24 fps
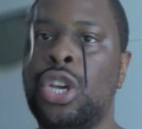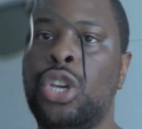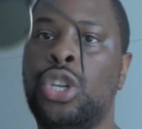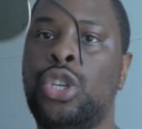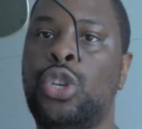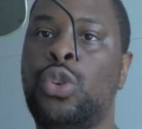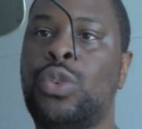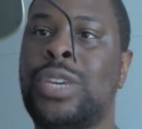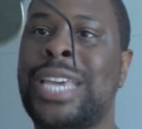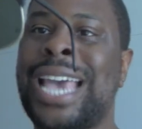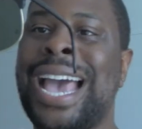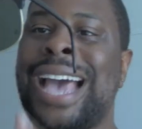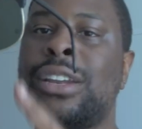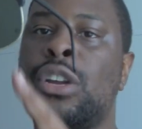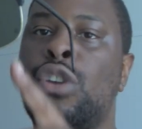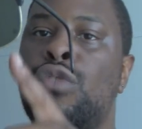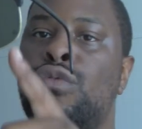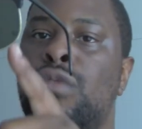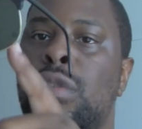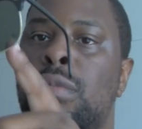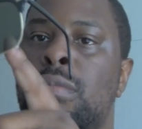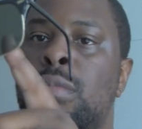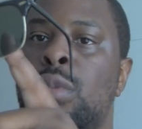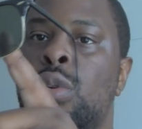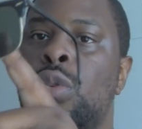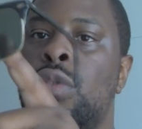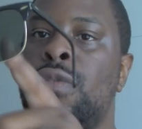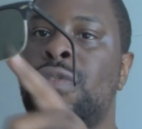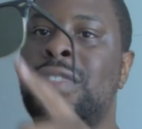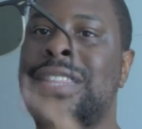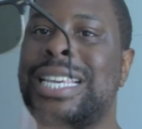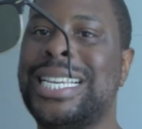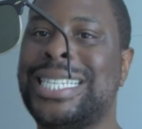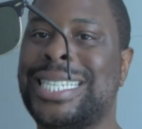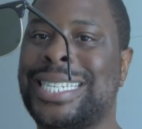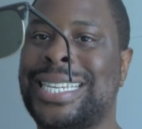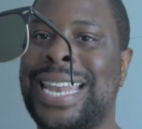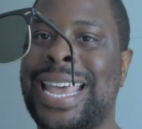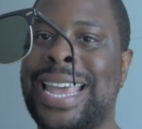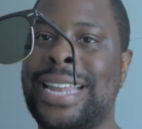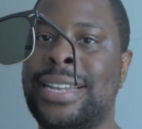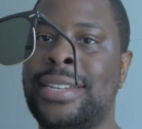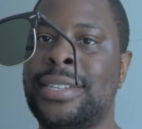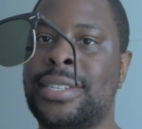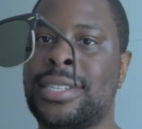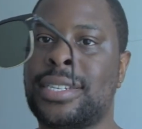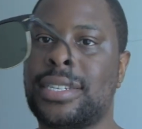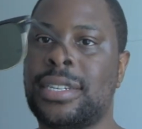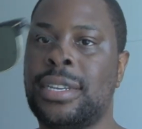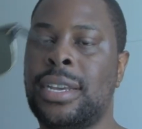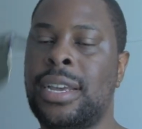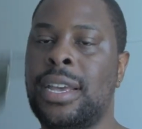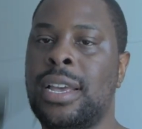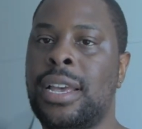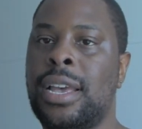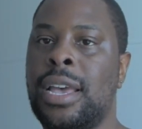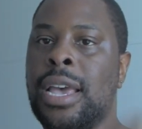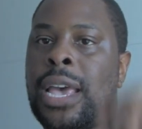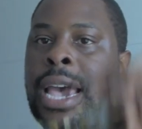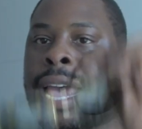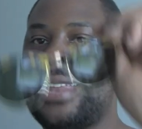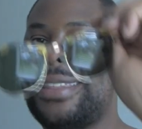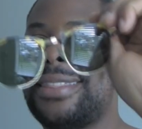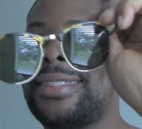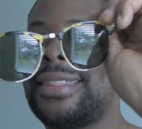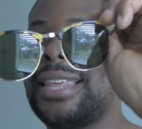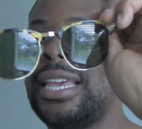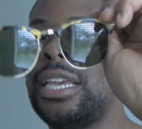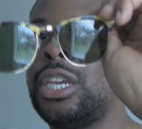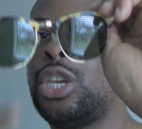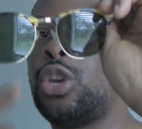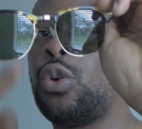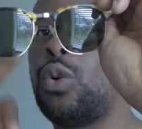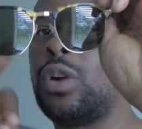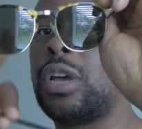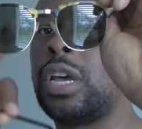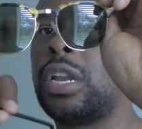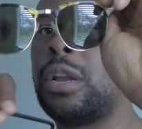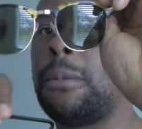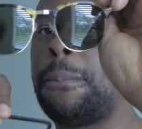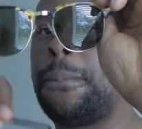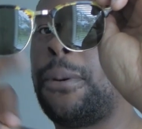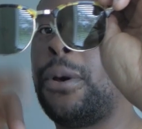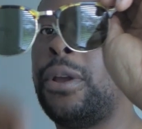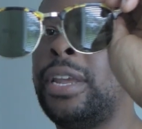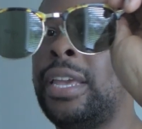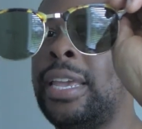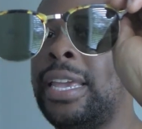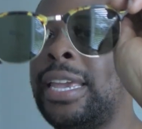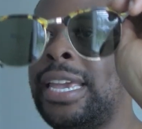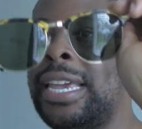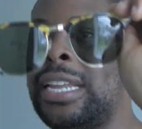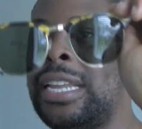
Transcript: You cannot remove this lens and think you're going to put it